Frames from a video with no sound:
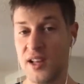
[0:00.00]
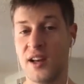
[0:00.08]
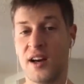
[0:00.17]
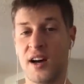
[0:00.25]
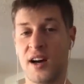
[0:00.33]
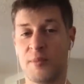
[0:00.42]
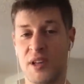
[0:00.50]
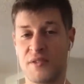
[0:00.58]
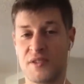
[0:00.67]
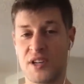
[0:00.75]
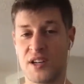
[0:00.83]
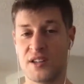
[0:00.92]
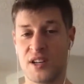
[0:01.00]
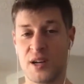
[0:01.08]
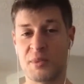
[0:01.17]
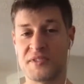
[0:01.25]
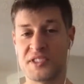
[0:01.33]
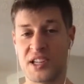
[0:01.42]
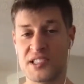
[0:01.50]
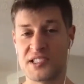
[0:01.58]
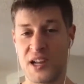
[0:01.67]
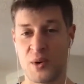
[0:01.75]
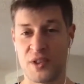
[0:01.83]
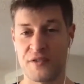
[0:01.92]
um, they've done a number of studies
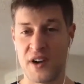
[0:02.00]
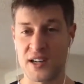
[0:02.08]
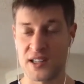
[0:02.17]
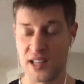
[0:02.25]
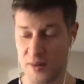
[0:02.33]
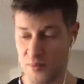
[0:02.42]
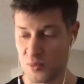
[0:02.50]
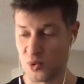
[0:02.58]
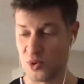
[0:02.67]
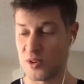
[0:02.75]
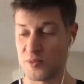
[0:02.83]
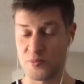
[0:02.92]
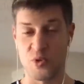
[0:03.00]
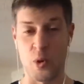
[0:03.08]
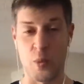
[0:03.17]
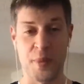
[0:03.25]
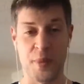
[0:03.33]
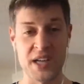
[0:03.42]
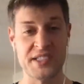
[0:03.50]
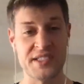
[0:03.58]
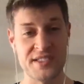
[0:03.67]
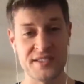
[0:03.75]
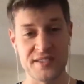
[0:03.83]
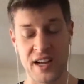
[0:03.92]
now where they're finding that more
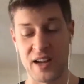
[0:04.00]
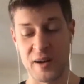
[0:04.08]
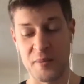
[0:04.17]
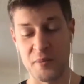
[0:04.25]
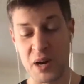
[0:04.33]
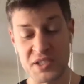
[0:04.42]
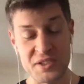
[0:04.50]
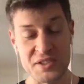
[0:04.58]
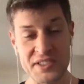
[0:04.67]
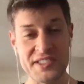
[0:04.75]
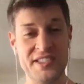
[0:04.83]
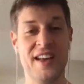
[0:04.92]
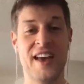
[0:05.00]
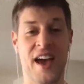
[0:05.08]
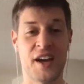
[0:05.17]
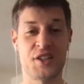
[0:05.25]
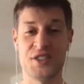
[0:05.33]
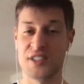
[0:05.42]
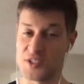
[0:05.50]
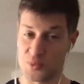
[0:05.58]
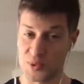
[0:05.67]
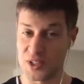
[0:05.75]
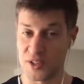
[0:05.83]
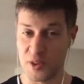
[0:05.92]
robust uh, muscles actually is
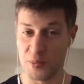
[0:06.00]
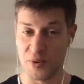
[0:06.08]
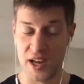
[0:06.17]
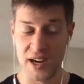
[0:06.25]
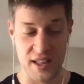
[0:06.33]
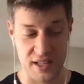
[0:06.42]
really good for the brain, and I think